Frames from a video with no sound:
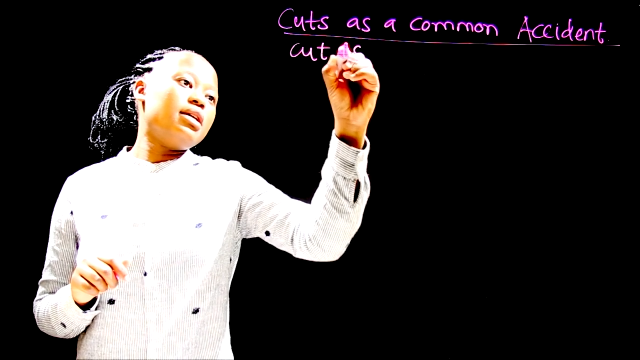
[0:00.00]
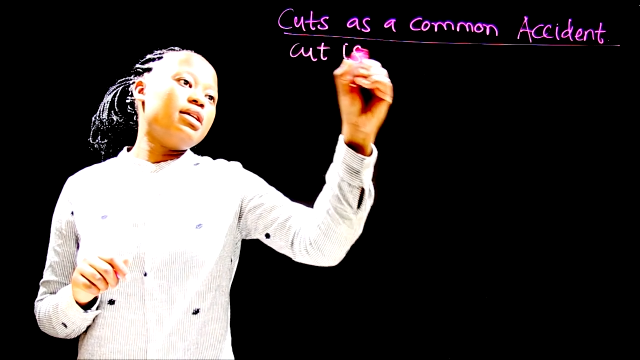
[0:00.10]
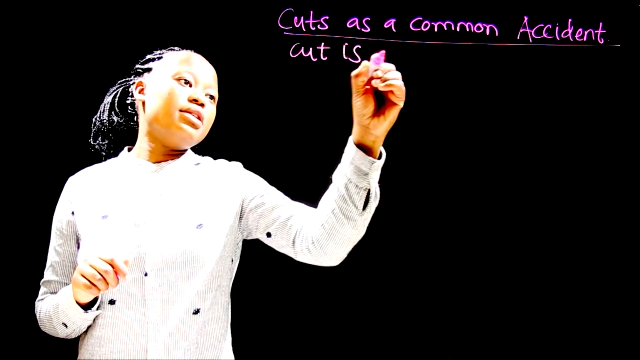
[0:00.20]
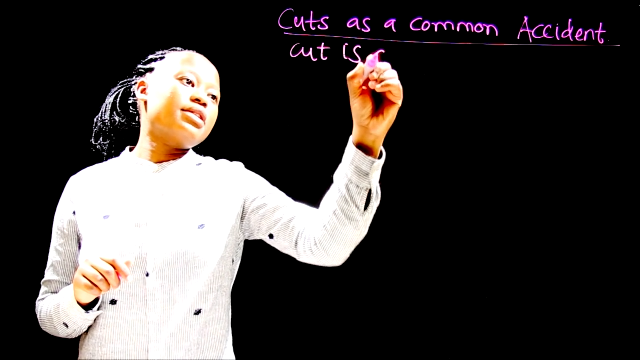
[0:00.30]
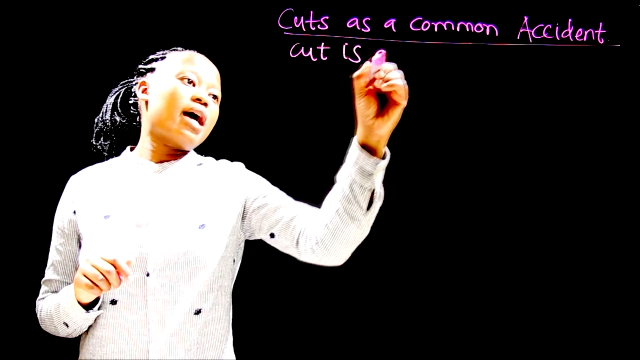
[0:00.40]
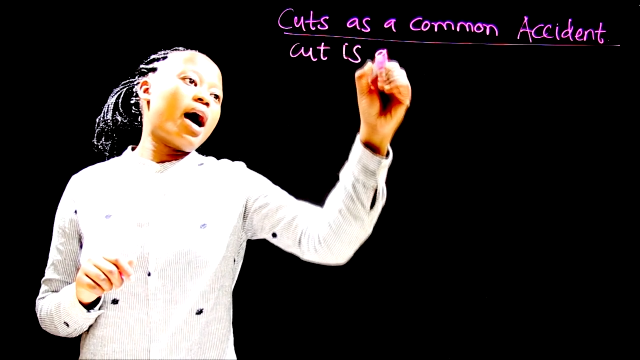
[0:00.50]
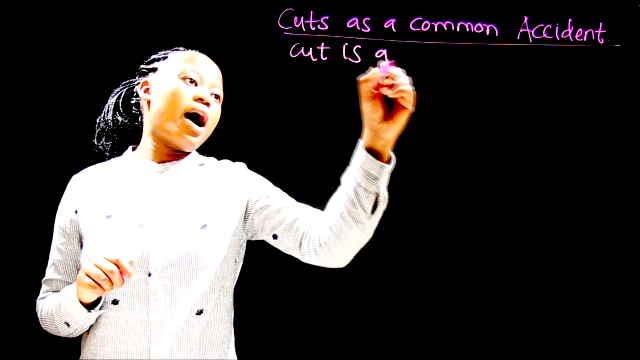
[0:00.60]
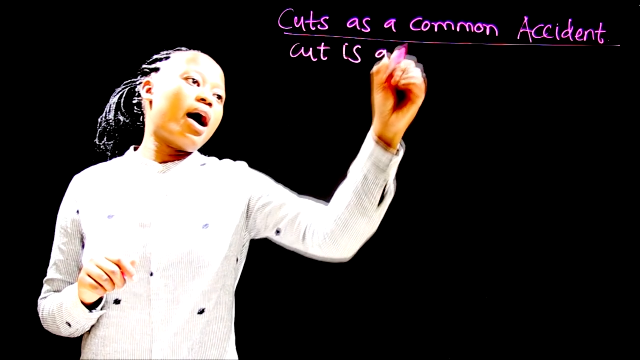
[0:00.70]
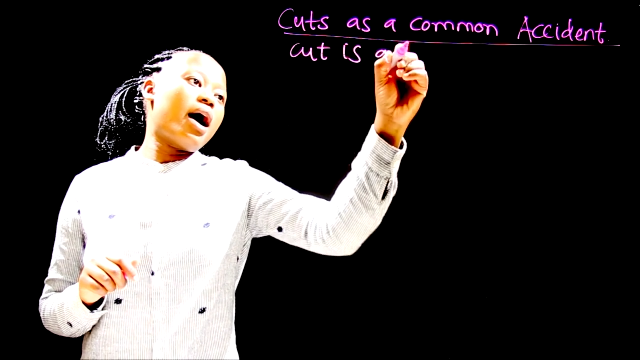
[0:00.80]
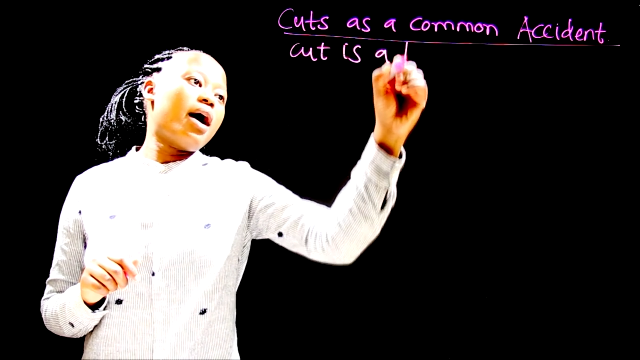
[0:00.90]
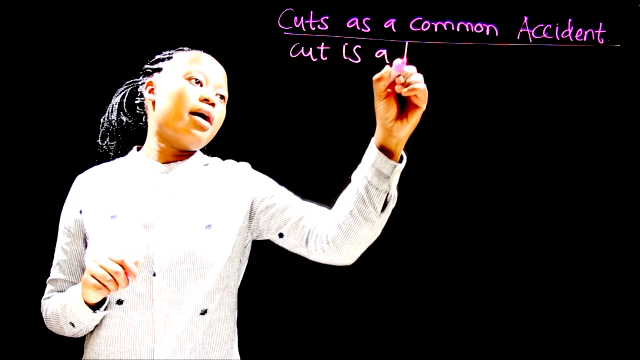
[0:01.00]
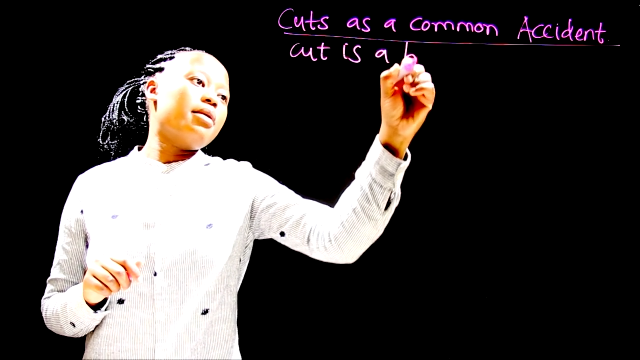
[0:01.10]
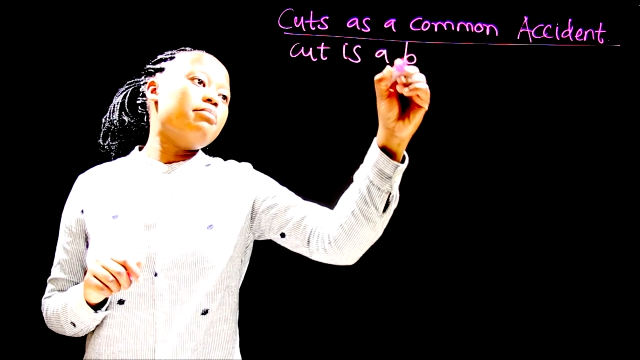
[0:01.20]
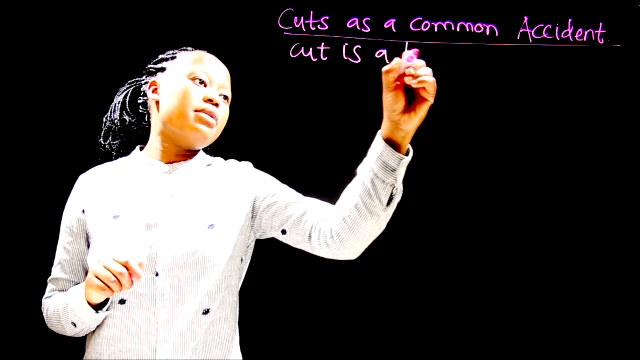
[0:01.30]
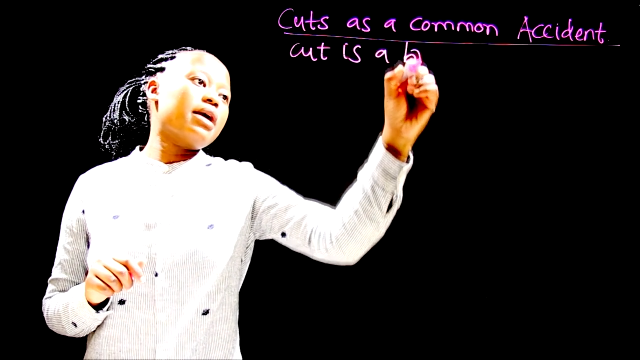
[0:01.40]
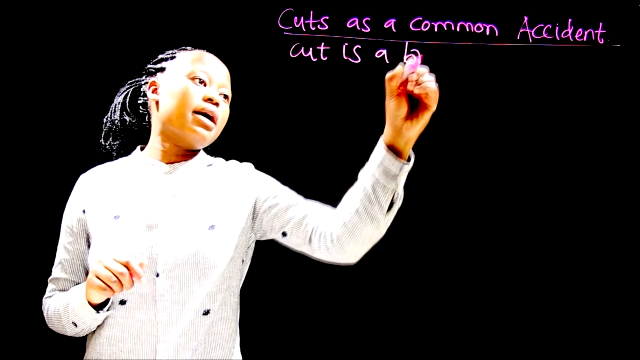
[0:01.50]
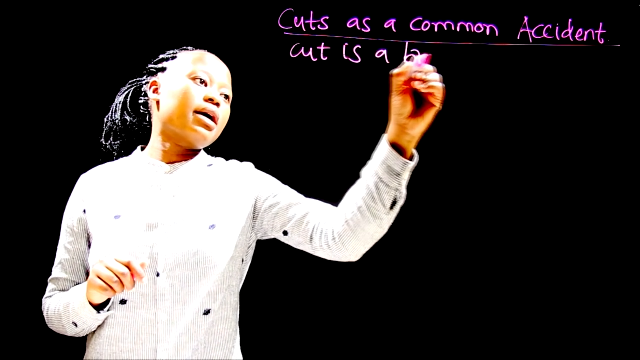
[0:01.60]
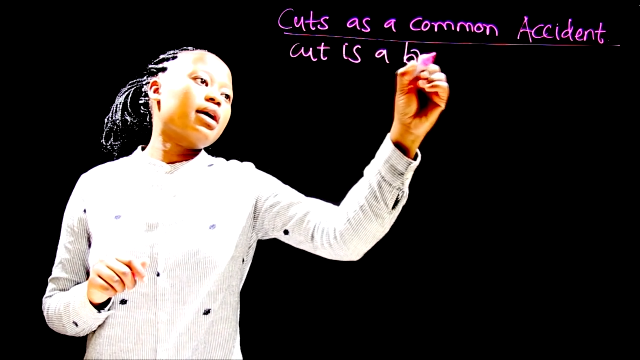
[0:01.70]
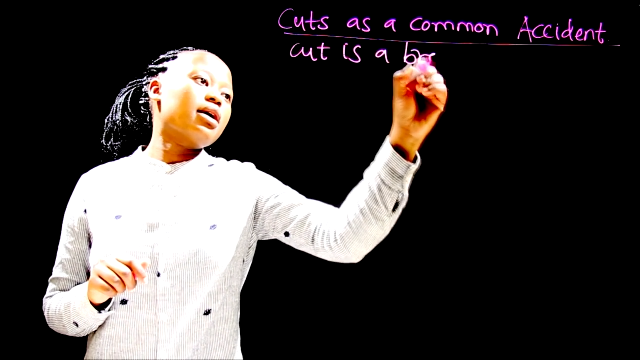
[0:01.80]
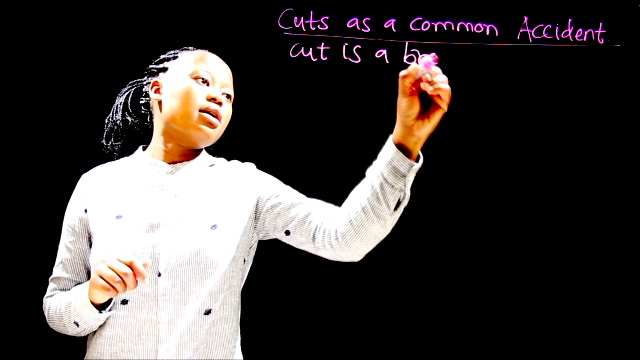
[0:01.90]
is a break.